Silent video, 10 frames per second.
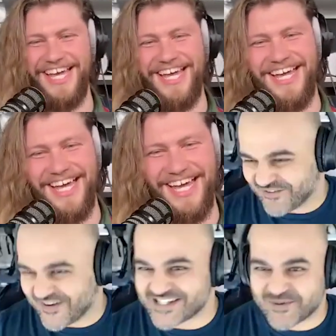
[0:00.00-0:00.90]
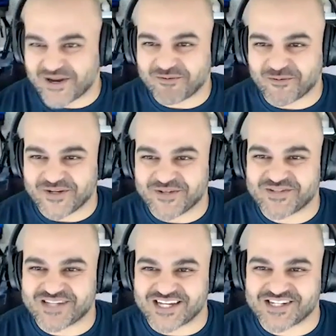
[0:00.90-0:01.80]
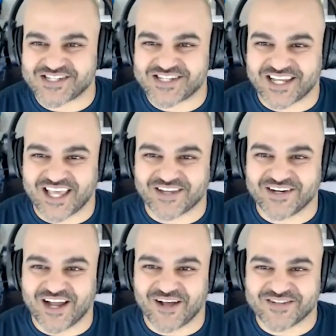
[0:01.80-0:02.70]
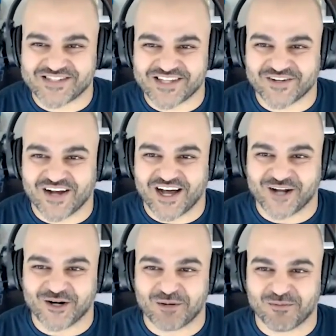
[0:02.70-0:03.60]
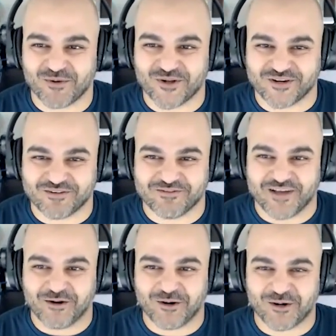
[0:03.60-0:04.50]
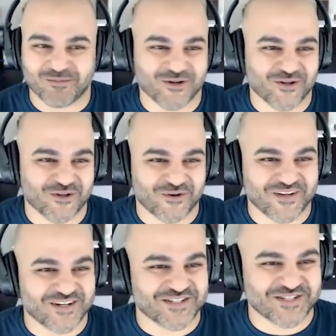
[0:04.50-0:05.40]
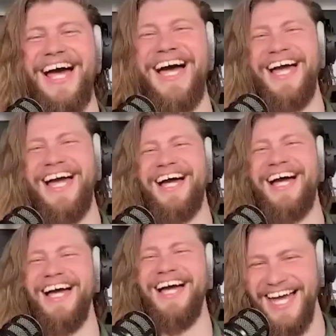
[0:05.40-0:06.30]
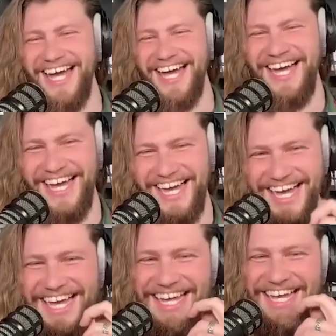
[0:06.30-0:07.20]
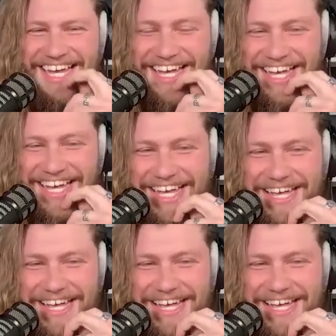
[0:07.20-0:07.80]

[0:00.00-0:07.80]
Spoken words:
He was. Whenever we do sessions together now, it's either honorable or venerable, or there's some new adjective in there,